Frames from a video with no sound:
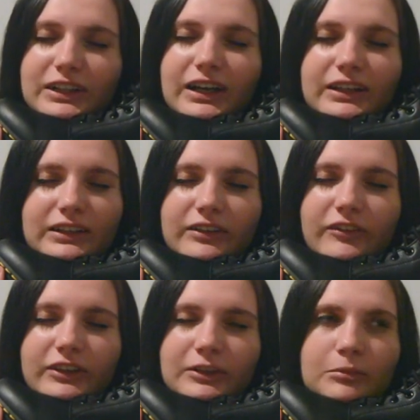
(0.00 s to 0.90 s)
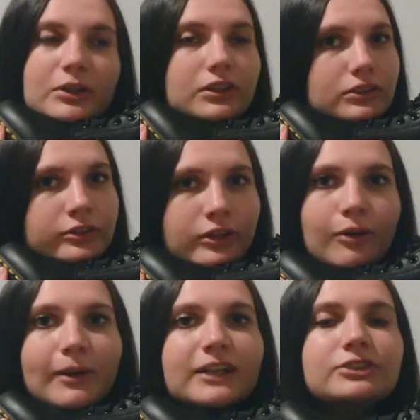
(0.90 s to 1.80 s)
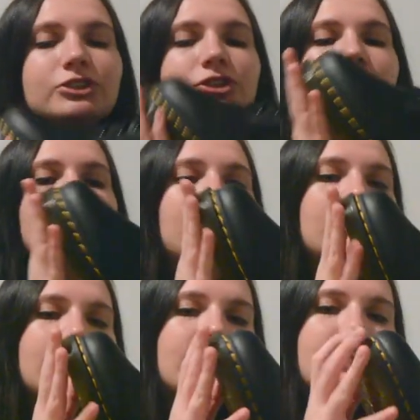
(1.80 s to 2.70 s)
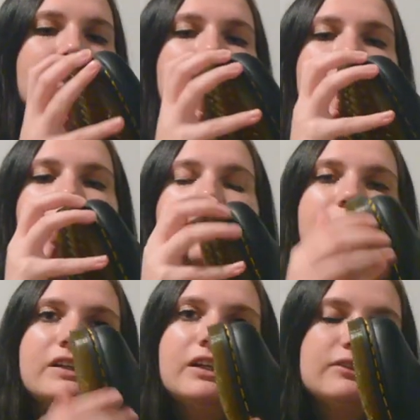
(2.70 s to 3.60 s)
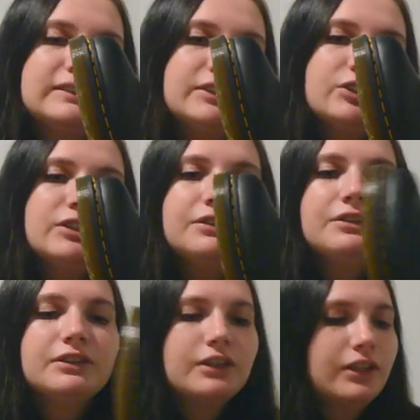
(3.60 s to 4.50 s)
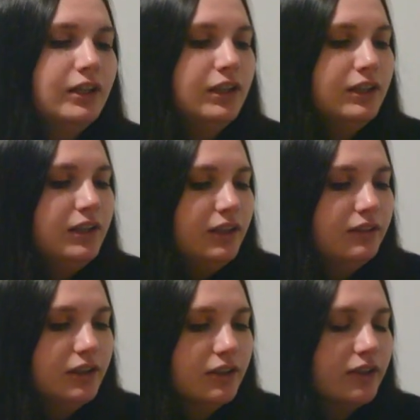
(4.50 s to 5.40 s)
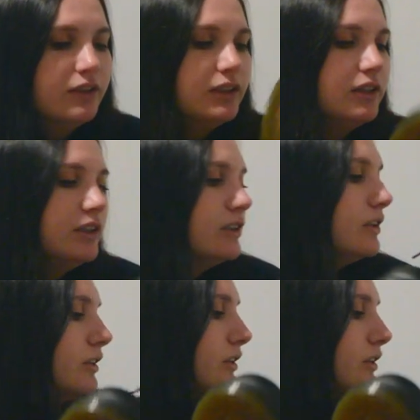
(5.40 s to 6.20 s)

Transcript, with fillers: I love them so much. Um, the stitching. They are the,